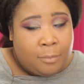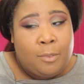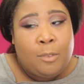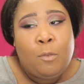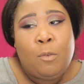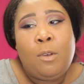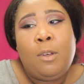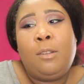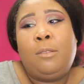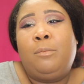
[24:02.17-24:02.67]

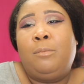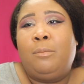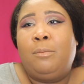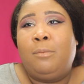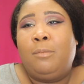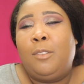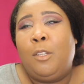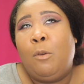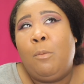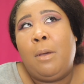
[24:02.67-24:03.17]
Well,
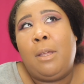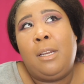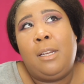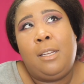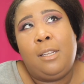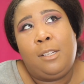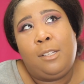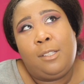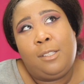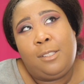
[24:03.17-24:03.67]
nobody
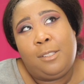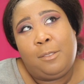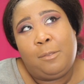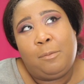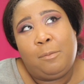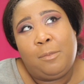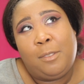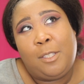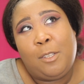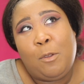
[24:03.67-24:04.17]
does,
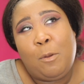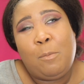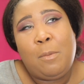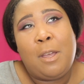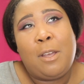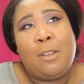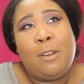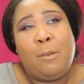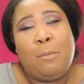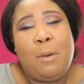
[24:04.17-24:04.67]
so I'm
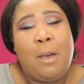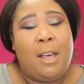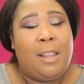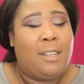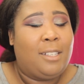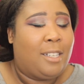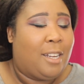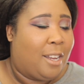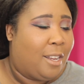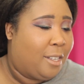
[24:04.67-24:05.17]
not gonna
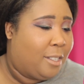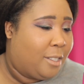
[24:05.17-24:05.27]
apologize.